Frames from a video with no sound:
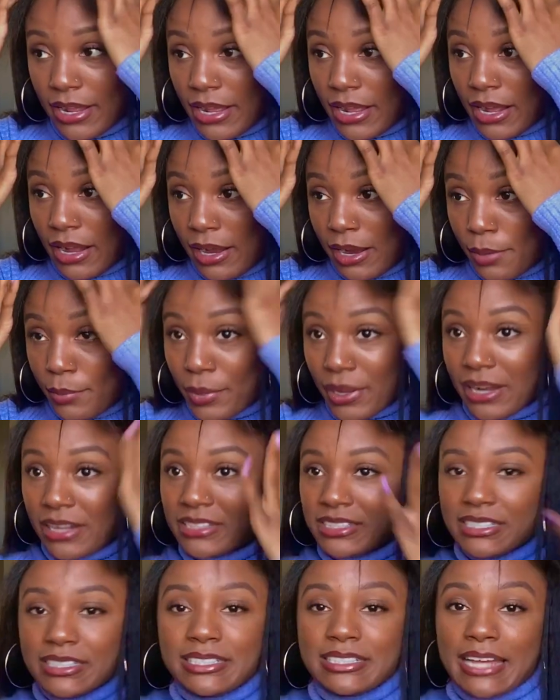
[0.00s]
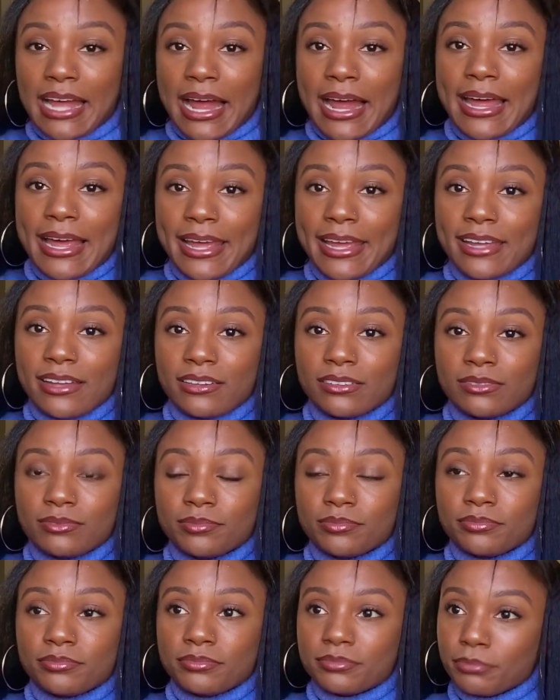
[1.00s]
Um, but since I
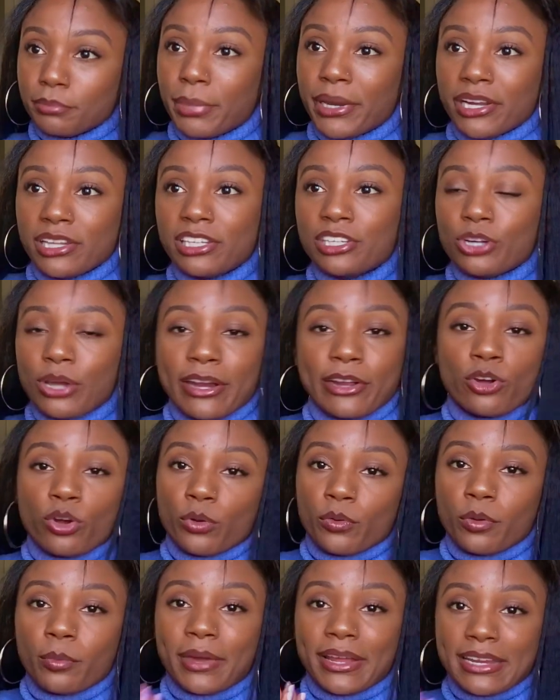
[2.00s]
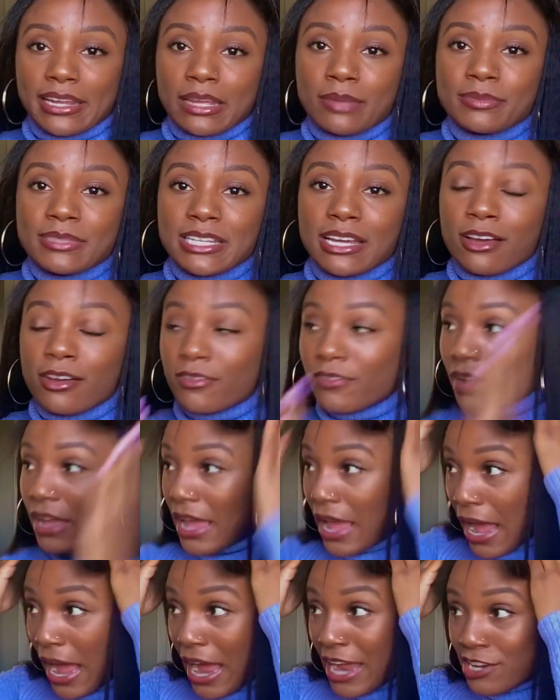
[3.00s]
barely know how to cornrow my damn self,
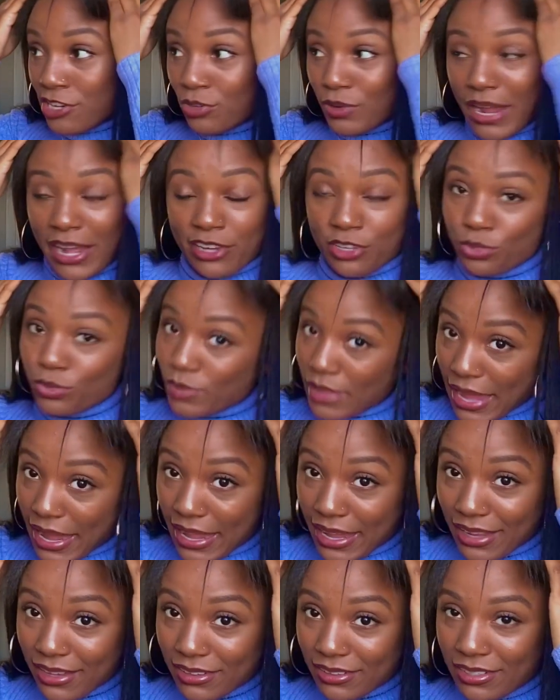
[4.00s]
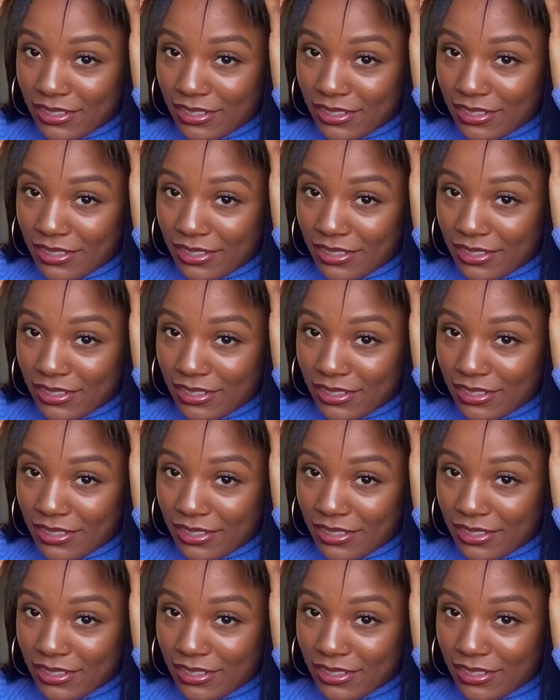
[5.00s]
I do not do that.